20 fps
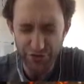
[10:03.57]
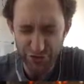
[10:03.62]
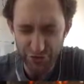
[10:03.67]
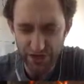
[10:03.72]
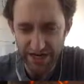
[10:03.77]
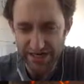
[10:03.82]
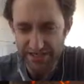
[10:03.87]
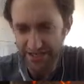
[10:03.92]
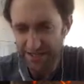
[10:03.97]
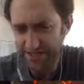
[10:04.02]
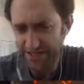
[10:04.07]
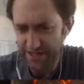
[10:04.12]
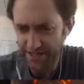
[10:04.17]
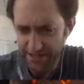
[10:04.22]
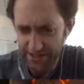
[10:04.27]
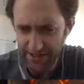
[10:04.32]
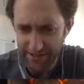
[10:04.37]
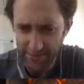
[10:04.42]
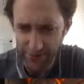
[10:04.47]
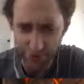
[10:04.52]
Jiraxxus can
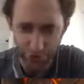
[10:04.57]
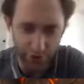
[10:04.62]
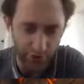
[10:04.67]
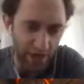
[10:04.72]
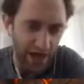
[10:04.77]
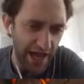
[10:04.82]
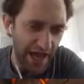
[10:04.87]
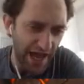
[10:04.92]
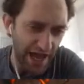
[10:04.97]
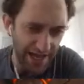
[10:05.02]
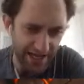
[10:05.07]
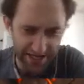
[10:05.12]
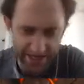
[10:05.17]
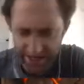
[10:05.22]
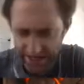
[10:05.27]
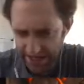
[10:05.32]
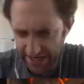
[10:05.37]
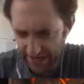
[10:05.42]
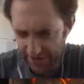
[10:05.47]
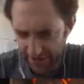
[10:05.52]
heal you and
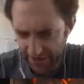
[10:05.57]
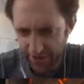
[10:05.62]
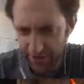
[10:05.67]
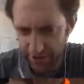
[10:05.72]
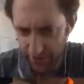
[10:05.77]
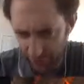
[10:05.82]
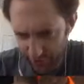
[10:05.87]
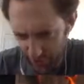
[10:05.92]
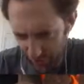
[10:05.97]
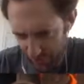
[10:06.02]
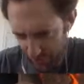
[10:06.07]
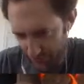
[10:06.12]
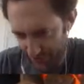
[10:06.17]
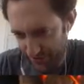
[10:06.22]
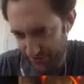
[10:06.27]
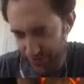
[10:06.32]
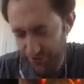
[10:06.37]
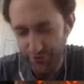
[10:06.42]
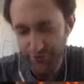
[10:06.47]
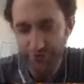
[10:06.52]
get out your
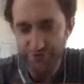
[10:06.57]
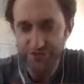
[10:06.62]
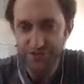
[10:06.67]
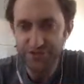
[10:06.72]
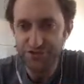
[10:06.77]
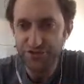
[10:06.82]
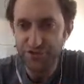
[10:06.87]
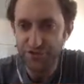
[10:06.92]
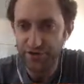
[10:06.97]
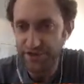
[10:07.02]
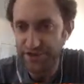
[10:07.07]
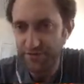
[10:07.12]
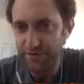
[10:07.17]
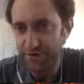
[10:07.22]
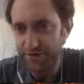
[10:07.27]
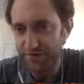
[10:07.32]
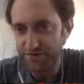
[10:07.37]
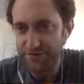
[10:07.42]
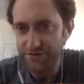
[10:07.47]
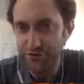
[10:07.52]
good old stream
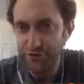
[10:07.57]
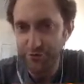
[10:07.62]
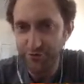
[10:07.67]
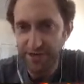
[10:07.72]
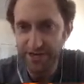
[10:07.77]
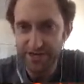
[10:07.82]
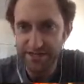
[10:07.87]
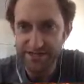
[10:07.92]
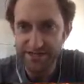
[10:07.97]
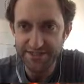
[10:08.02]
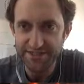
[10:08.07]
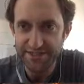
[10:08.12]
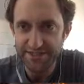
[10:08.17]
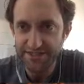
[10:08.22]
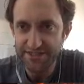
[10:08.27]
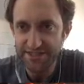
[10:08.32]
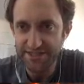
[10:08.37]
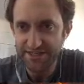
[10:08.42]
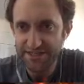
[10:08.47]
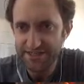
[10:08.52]
of 2-mana
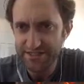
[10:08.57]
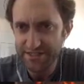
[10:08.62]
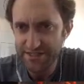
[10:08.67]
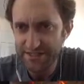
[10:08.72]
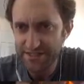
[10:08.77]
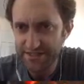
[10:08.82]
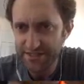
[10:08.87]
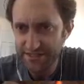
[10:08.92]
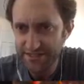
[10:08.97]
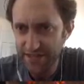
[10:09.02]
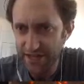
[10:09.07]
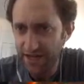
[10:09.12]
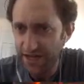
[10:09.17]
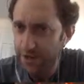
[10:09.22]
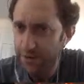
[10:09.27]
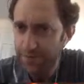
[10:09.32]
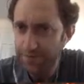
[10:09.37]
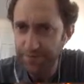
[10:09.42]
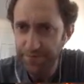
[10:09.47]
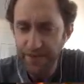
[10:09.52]

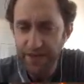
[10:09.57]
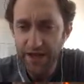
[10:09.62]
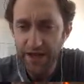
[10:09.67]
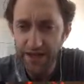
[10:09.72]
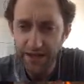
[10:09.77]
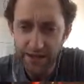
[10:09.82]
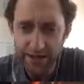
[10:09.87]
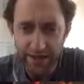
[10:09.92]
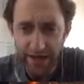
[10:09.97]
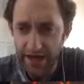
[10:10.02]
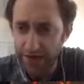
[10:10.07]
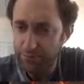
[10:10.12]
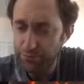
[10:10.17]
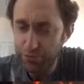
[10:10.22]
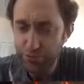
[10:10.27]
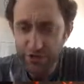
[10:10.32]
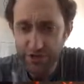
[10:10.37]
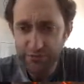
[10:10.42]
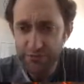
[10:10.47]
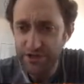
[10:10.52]
6/6s. Yeah,
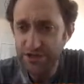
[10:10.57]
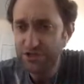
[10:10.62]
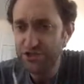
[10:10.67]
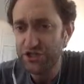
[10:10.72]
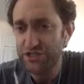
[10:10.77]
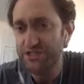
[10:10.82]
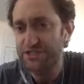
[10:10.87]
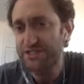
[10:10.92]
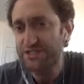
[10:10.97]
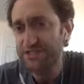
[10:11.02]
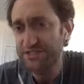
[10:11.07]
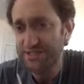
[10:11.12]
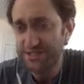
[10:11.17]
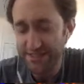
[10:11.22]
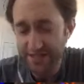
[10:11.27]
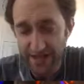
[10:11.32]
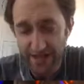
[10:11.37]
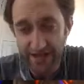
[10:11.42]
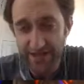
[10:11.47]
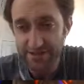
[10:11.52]
pretty much a
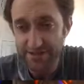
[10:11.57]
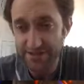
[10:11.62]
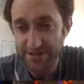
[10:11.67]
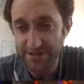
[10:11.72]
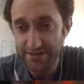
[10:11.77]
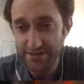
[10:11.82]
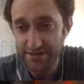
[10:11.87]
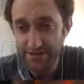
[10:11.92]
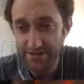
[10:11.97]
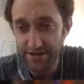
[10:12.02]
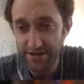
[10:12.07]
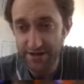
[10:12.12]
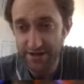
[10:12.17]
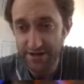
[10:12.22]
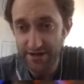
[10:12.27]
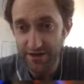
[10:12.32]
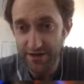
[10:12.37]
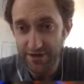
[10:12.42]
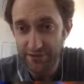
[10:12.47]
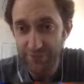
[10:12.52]
standard
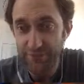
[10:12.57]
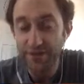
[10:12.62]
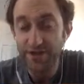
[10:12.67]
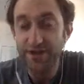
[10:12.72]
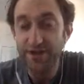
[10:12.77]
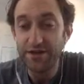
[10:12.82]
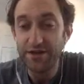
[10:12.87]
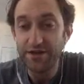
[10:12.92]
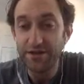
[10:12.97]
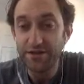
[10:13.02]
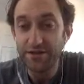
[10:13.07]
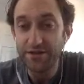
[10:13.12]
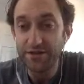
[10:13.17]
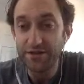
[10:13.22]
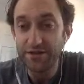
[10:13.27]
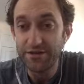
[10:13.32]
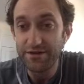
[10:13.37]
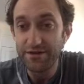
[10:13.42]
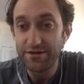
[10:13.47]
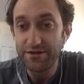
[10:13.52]

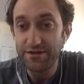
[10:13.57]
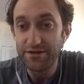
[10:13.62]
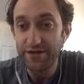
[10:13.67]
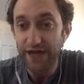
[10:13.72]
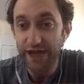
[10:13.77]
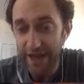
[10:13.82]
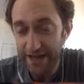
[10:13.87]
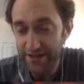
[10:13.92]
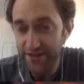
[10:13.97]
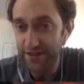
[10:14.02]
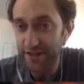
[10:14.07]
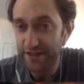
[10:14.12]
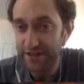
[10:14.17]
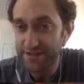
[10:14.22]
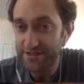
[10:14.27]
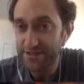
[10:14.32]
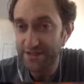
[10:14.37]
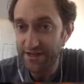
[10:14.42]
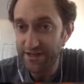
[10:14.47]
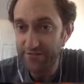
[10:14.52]
hand
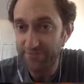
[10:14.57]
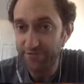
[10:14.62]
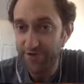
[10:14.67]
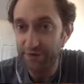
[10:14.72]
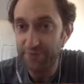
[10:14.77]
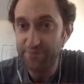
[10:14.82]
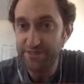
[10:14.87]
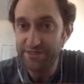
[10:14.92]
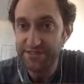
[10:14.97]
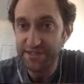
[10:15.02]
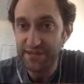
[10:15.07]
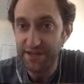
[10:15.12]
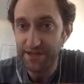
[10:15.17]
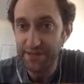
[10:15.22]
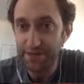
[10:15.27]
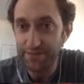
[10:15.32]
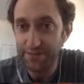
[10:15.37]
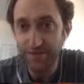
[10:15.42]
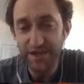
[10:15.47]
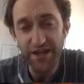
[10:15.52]
luck deck from the
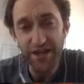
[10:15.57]
time.